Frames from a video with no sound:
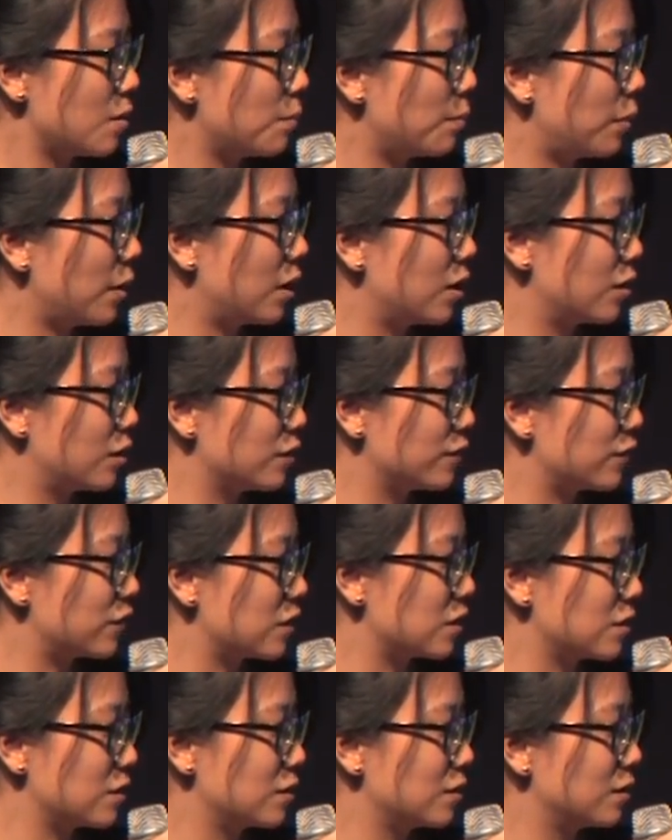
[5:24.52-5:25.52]
part of
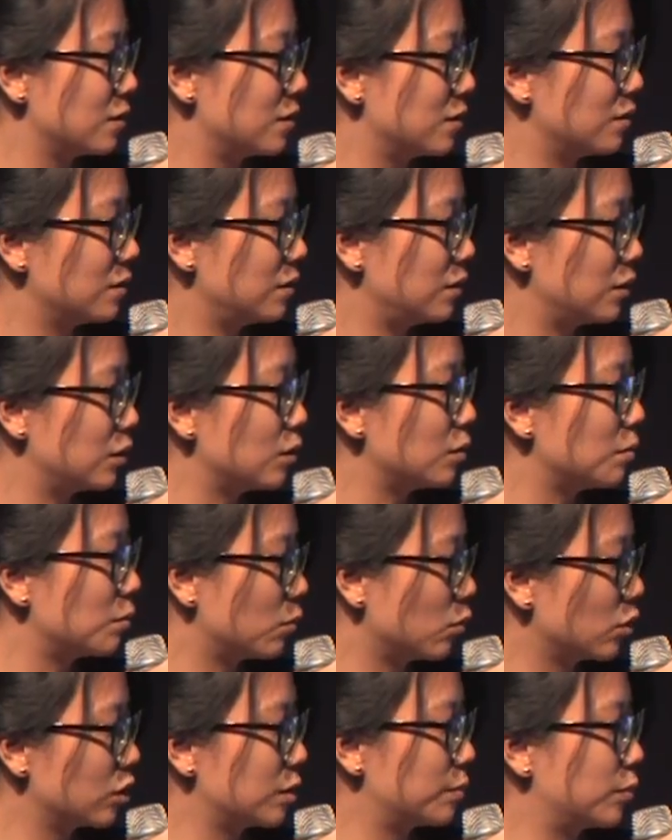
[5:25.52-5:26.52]
the, you know,
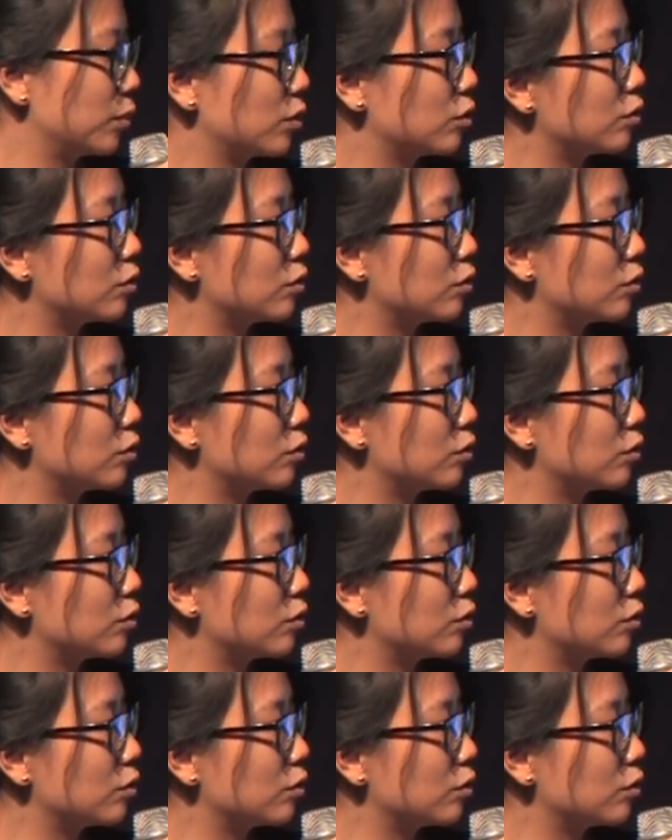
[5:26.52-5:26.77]
order book